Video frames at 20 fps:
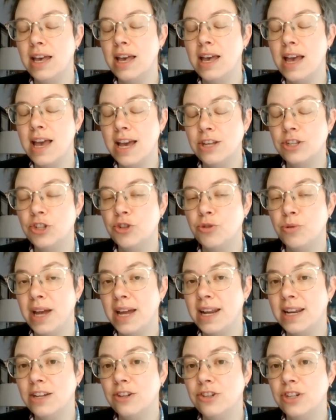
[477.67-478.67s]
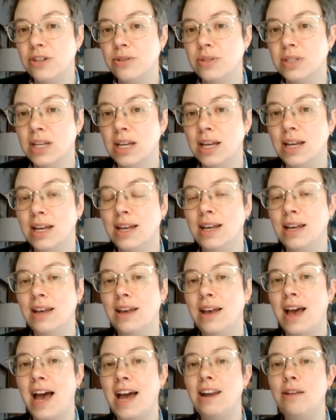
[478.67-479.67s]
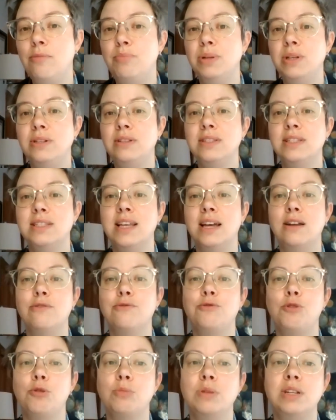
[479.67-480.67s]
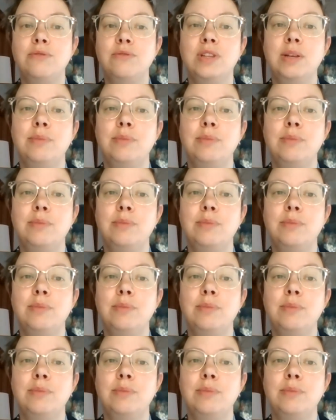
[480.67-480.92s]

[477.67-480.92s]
history and issues, and bills that affirmatively